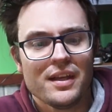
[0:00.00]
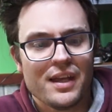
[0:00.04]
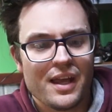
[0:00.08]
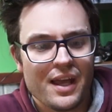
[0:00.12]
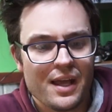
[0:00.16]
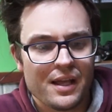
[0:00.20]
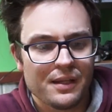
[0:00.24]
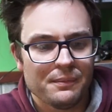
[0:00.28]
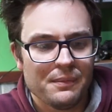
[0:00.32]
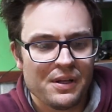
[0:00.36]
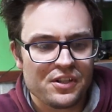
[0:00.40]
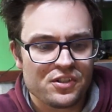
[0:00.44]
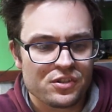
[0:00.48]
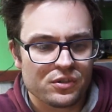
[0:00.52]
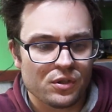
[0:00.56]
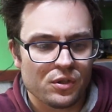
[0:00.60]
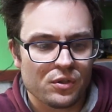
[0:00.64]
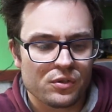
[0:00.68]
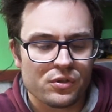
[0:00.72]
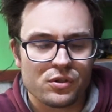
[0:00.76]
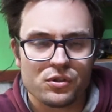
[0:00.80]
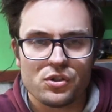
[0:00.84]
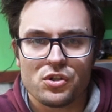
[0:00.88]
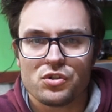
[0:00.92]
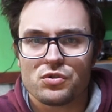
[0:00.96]
Uh, much
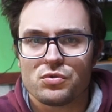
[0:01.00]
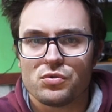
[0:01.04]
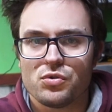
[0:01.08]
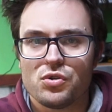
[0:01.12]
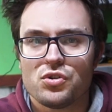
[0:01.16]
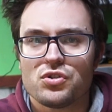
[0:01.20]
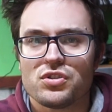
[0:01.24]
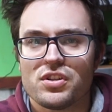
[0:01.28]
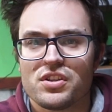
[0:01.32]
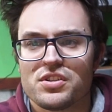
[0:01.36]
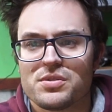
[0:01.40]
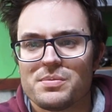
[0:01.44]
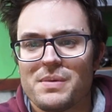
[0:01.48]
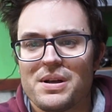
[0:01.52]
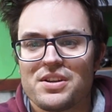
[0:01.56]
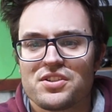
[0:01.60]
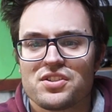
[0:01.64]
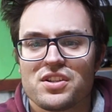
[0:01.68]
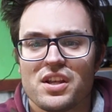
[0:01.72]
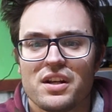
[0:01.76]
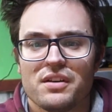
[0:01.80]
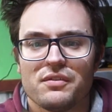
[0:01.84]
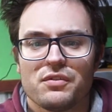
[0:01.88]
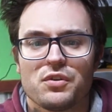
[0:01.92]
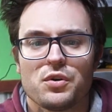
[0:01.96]
longer than usual. Usually it's
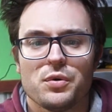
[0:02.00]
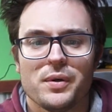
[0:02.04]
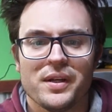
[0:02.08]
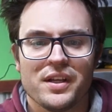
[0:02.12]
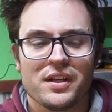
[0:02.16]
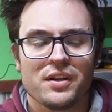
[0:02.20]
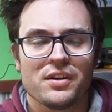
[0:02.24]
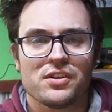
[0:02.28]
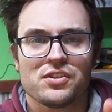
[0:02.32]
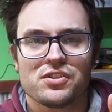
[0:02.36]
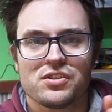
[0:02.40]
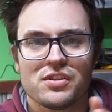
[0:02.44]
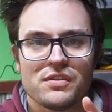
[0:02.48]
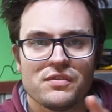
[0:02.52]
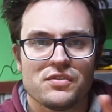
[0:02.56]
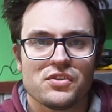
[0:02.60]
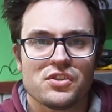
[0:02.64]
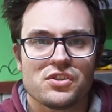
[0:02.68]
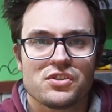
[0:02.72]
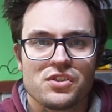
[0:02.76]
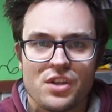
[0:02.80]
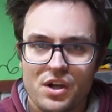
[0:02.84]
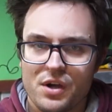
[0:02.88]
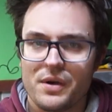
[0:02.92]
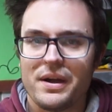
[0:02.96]
much kind of quicker instead of
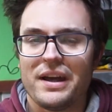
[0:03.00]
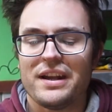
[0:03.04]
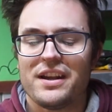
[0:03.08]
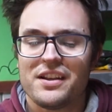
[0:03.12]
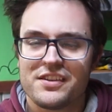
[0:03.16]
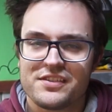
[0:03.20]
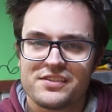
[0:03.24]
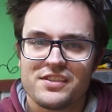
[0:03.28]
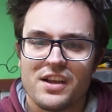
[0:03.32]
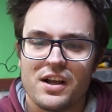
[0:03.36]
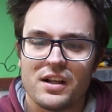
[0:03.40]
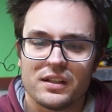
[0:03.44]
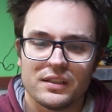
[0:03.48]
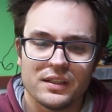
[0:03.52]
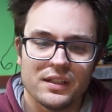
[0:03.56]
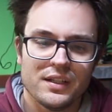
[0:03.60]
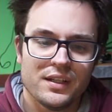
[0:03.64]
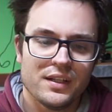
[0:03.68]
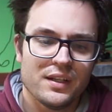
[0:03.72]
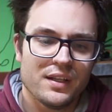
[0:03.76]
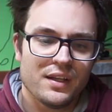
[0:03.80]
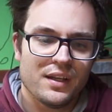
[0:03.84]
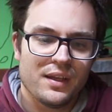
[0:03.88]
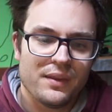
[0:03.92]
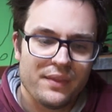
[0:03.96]
just, oh, and it's dull.
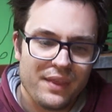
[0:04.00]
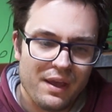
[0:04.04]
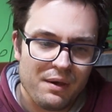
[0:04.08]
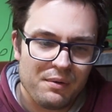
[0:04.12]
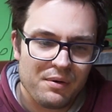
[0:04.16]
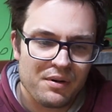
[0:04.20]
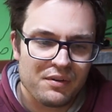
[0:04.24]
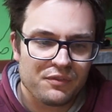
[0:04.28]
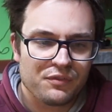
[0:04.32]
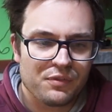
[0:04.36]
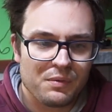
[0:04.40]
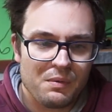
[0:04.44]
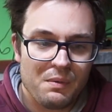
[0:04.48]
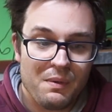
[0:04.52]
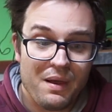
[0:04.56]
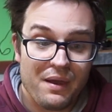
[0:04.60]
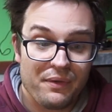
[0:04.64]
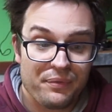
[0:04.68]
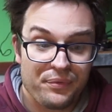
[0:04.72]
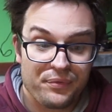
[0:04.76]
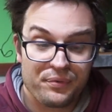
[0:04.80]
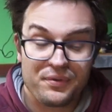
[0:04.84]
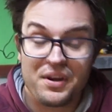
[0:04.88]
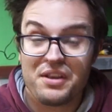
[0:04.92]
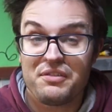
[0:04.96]
That one from
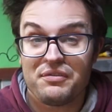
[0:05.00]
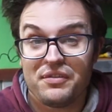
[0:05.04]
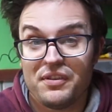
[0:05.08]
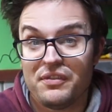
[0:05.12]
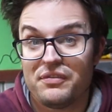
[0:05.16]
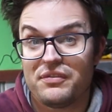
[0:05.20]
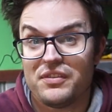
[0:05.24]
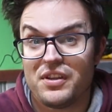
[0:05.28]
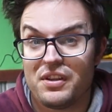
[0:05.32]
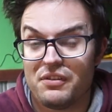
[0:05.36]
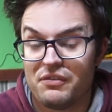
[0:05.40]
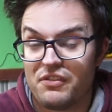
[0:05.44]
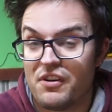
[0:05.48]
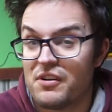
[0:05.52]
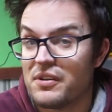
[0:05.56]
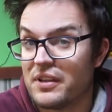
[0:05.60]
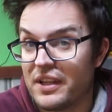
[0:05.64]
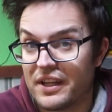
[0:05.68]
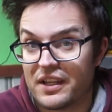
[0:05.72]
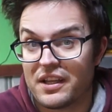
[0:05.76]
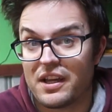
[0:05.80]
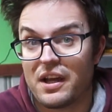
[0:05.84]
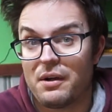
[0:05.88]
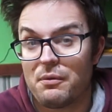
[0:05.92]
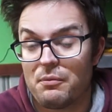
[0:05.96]
about 350 felt
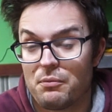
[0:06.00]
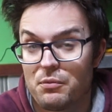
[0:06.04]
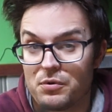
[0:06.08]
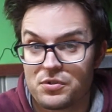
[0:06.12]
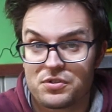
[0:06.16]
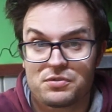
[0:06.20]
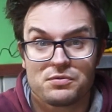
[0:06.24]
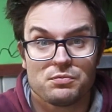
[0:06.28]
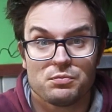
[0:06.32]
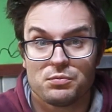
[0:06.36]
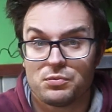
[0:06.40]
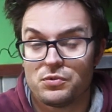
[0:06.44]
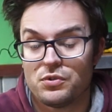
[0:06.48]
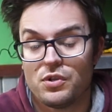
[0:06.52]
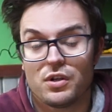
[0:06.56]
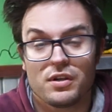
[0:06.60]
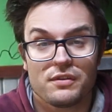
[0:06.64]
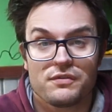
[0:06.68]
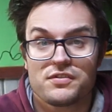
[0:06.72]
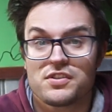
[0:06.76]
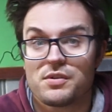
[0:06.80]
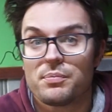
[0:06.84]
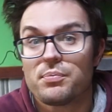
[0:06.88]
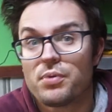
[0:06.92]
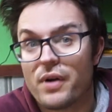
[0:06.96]
like it would not
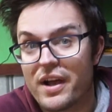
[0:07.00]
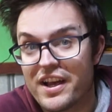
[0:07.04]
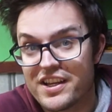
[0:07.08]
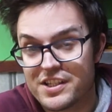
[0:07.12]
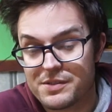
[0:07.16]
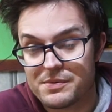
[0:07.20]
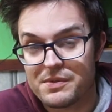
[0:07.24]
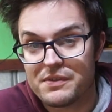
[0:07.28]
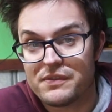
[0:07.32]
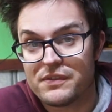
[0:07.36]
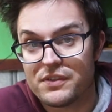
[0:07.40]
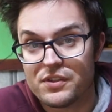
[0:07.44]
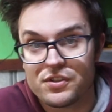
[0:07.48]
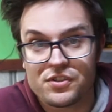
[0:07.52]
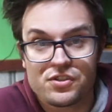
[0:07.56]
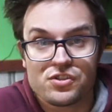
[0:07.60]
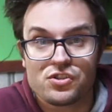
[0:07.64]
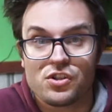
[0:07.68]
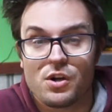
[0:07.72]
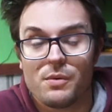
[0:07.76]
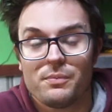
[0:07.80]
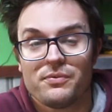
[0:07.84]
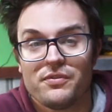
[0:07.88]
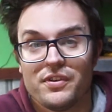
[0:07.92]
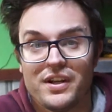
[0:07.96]
have surprised me if it had
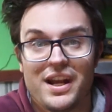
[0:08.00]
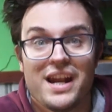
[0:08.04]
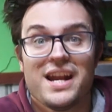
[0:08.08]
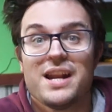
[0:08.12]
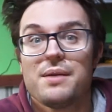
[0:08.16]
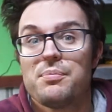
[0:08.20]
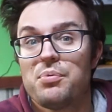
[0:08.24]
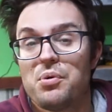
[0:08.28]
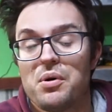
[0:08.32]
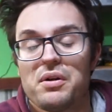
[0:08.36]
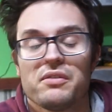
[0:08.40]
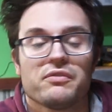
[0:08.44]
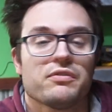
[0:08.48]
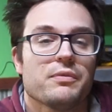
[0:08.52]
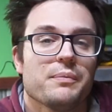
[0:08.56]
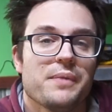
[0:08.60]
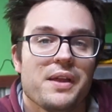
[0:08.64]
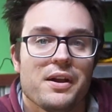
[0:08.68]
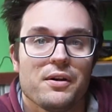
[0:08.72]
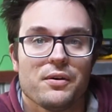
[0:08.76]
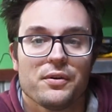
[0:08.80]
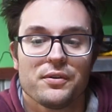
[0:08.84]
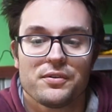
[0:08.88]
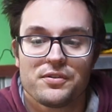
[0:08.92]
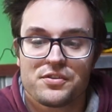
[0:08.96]
stopped at any point from
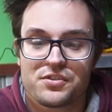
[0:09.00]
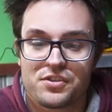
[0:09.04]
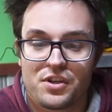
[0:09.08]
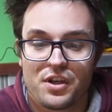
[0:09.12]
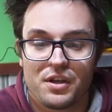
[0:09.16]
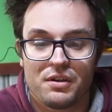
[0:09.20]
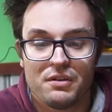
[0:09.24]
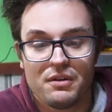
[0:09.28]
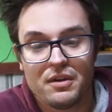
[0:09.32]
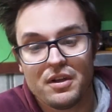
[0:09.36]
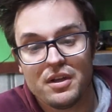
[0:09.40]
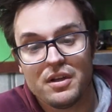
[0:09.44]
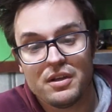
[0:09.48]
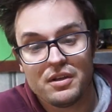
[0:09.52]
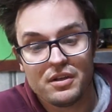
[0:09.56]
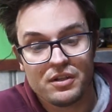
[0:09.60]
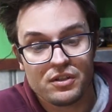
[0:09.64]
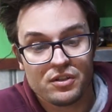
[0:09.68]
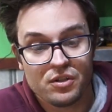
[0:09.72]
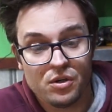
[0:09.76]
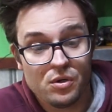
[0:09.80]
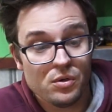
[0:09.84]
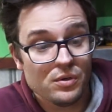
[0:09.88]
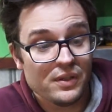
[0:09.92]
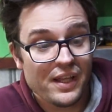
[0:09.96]
there on. So
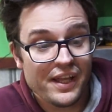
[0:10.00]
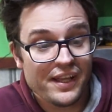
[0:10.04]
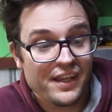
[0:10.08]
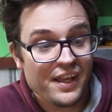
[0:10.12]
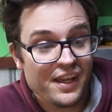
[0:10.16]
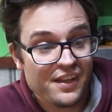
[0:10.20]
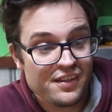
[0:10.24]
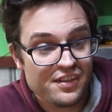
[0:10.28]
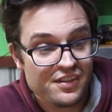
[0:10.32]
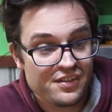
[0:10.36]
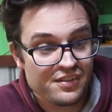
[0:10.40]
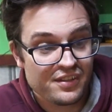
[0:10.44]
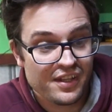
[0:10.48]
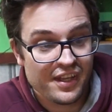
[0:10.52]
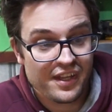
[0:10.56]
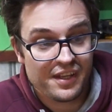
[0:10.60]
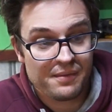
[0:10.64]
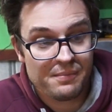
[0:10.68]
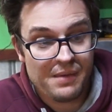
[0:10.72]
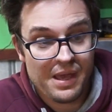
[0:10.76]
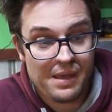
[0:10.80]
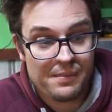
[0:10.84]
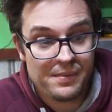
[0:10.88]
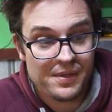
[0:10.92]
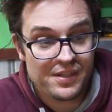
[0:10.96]
cool, I guess.
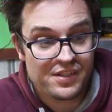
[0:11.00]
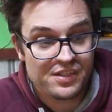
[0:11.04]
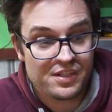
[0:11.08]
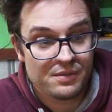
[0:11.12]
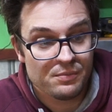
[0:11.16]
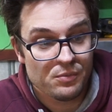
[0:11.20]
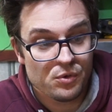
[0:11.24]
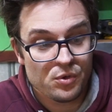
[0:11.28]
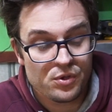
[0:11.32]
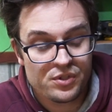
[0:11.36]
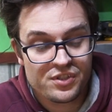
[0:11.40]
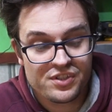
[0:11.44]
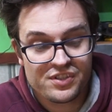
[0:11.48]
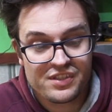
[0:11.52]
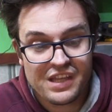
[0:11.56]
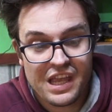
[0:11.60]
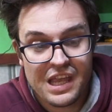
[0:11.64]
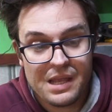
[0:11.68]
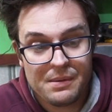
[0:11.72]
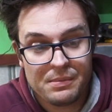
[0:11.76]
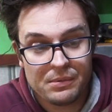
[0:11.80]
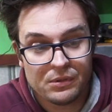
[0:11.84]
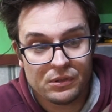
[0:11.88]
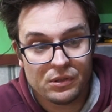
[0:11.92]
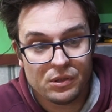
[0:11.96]
Like maybe it's a more
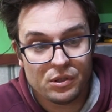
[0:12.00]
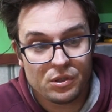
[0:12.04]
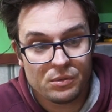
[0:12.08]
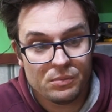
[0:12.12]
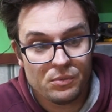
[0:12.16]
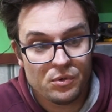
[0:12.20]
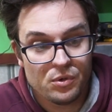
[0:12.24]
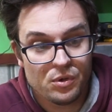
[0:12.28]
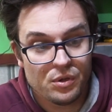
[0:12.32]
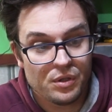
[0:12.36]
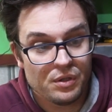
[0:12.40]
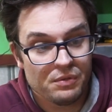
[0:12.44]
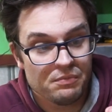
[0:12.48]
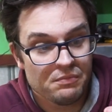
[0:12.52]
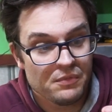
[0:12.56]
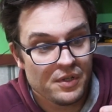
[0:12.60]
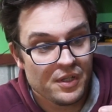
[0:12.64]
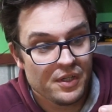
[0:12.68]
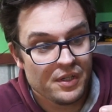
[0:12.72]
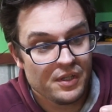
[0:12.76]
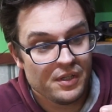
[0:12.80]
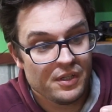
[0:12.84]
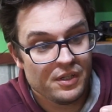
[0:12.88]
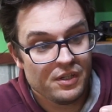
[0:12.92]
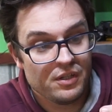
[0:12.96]
stable or more,
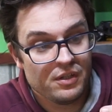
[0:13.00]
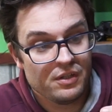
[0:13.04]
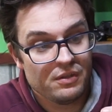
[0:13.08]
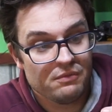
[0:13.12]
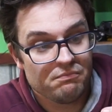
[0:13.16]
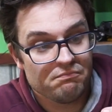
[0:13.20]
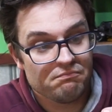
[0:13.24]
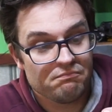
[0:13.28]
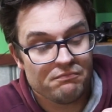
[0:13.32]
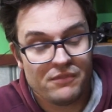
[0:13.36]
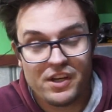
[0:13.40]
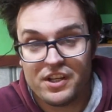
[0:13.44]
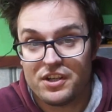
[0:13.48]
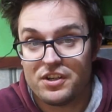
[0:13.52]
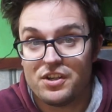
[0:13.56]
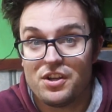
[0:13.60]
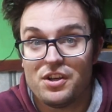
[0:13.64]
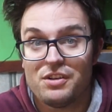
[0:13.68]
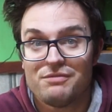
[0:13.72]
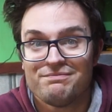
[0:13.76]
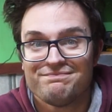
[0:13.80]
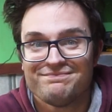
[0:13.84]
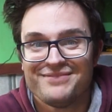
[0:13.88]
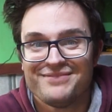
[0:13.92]
I don't know.